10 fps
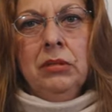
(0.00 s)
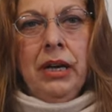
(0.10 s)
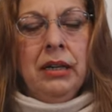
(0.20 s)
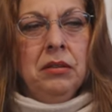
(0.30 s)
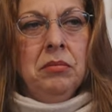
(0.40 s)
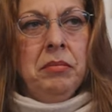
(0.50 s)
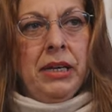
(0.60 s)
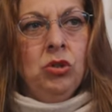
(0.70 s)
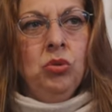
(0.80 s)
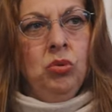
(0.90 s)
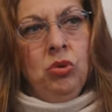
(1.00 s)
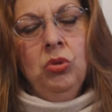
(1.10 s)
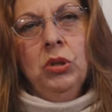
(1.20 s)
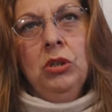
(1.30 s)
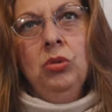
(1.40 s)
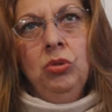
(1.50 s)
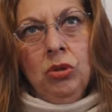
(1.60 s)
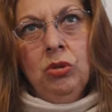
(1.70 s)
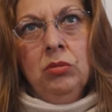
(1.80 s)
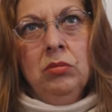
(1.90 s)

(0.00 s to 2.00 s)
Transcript: that makes you do what you do.